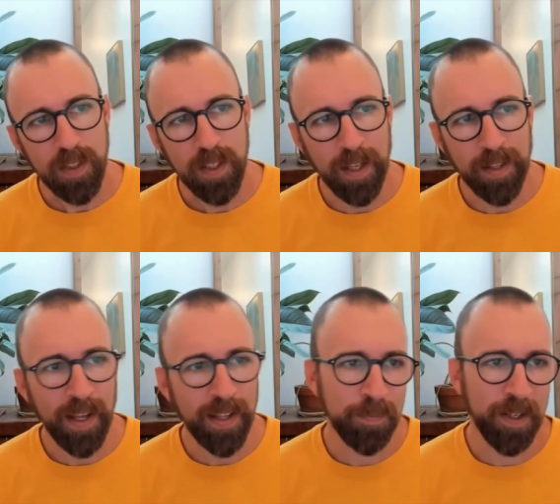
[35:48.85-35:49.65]
And
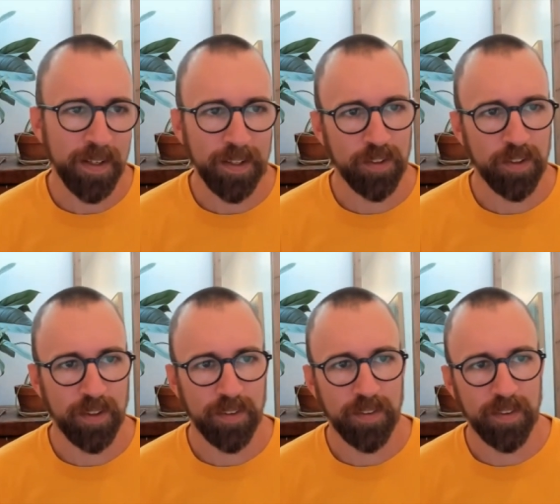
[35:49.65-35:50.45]
that's my answer.
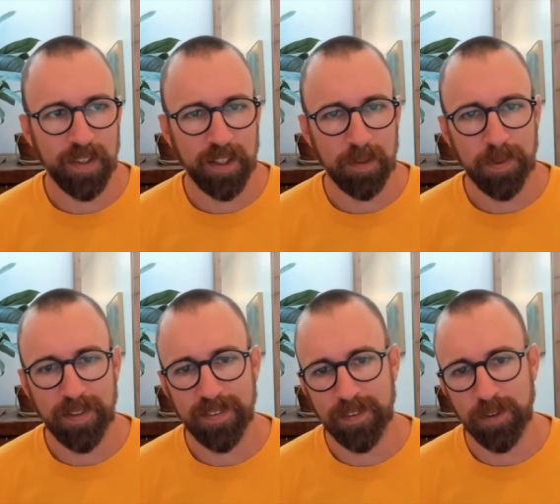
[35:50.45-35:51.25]
The second
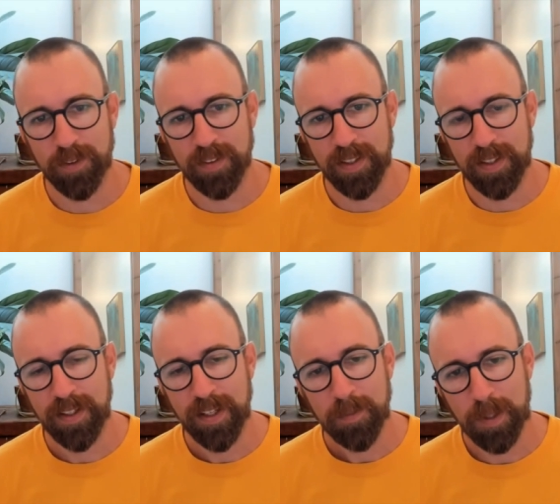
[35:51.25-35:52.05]
piece is usually
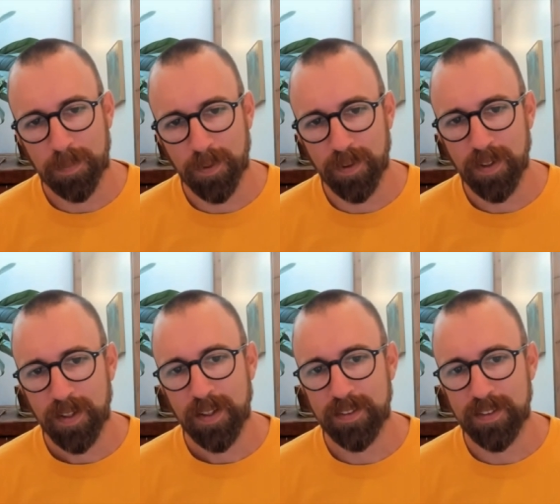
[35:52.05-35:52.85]
people
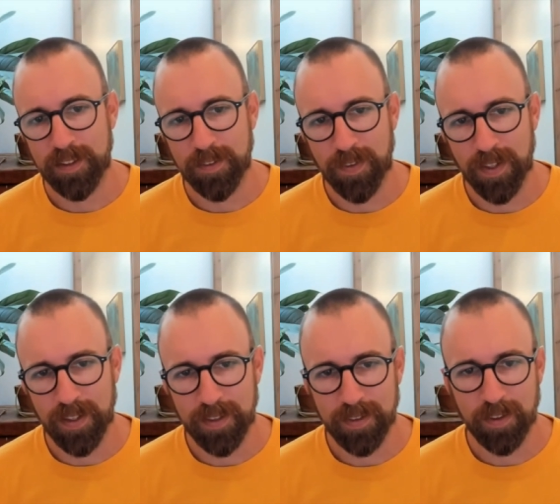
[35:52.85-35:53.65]

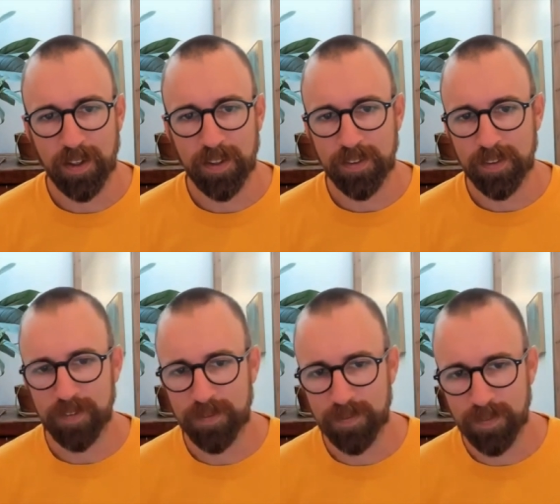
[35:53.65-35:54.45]
justify the cost of
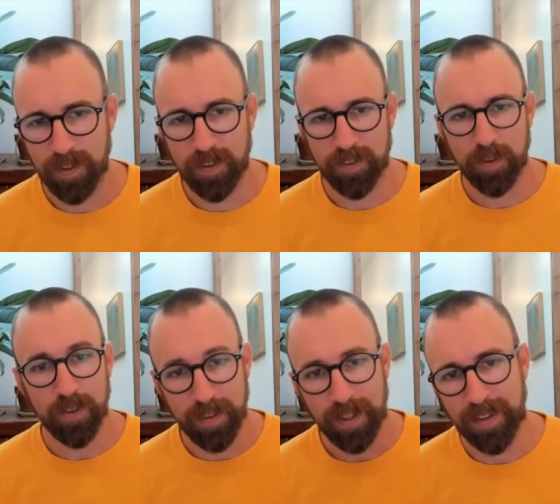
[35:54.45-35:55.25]
a
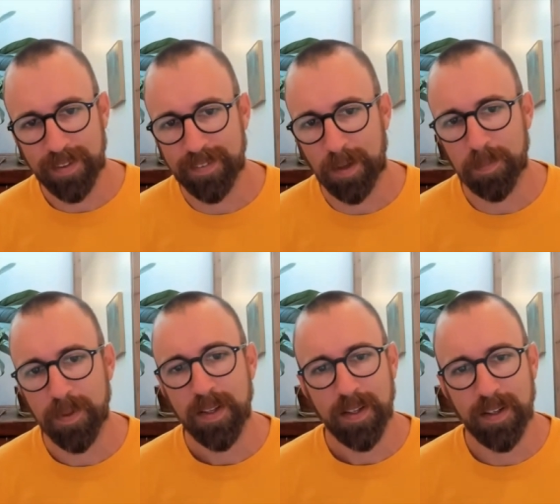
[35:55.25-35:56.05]
solution like Lightstep
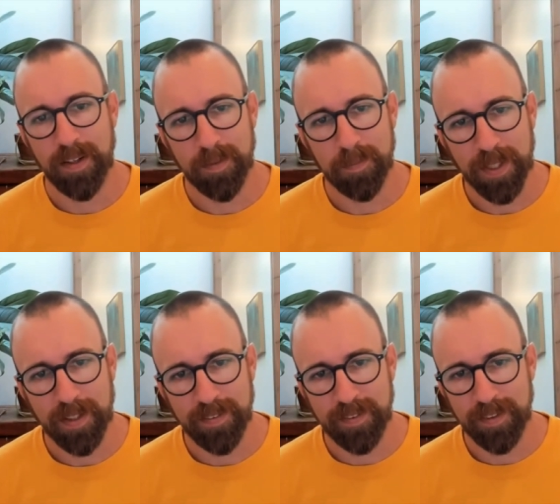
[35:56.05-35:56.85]

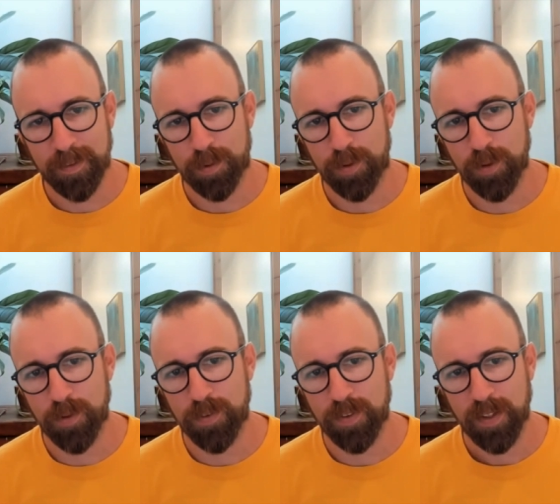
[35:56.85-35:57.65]
because it
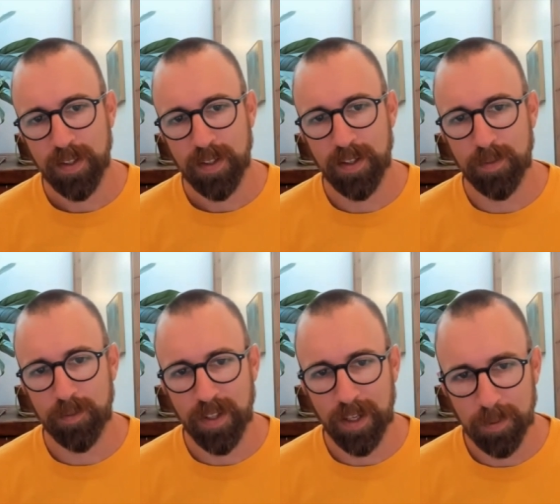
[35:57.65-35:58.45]
improves
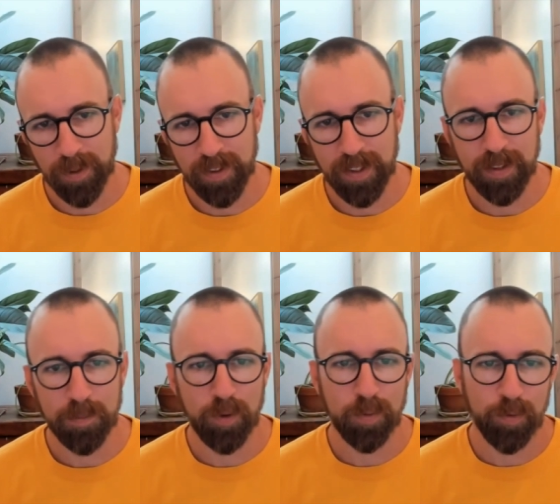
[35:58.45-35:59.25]
reliability,
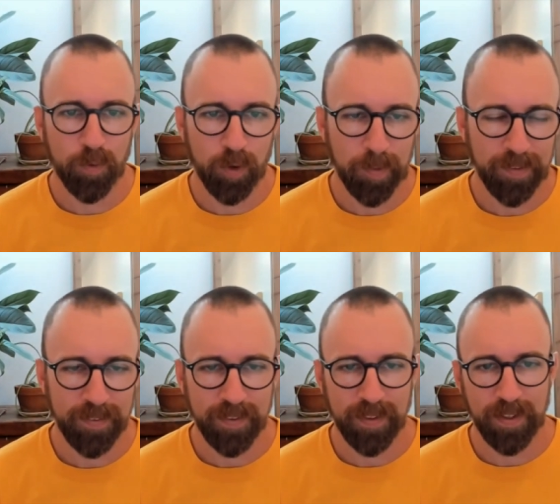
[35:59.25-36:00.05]
improves
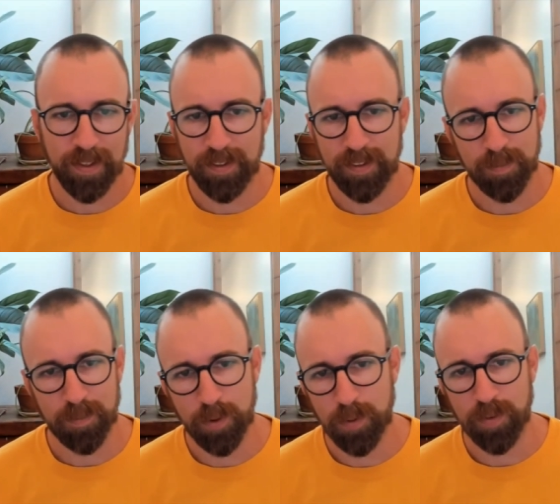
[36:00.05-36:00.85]
performance, and
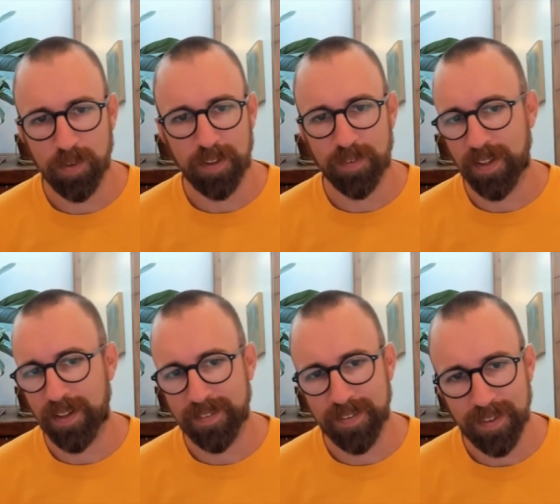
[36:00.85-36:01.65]
improves release velocity.